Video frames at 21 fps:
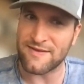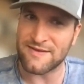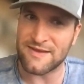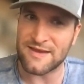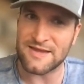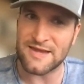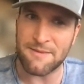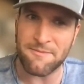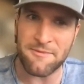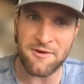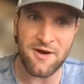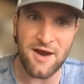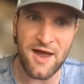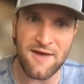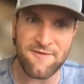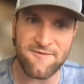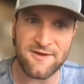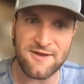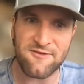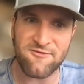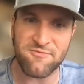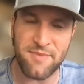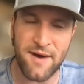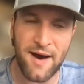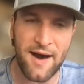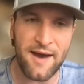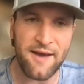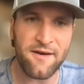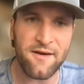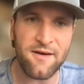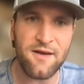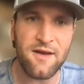Like the demographic of
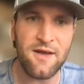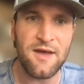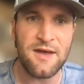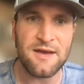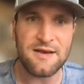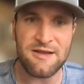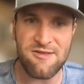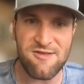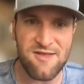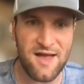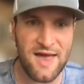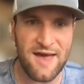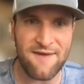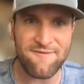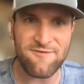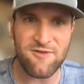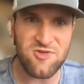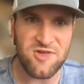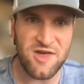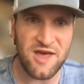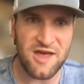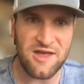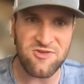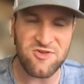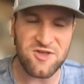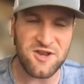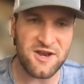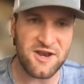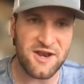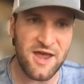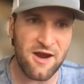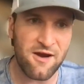buyer does not have to change in
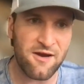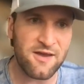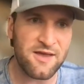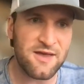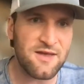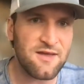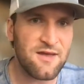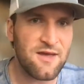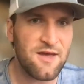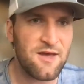an area.